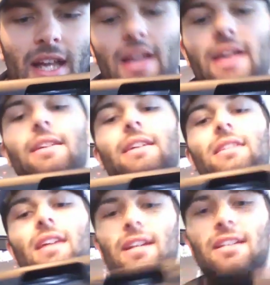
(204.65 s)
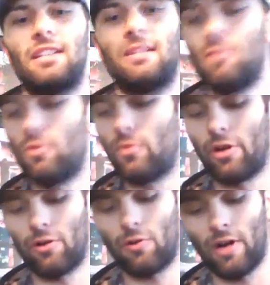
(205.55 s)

and it has seemed to work